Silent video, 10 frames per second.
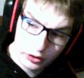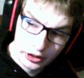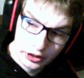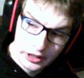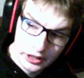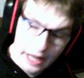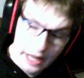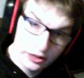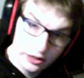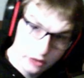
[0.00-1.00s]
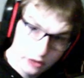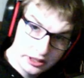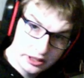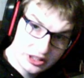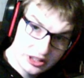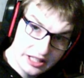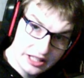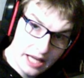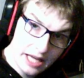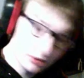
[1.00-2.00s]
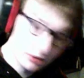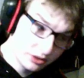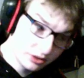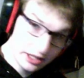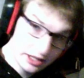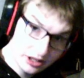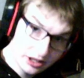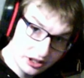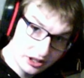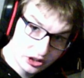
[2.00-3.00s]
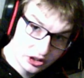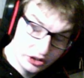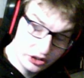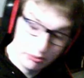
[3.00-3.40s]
and they're 360 games, so technically it should, but,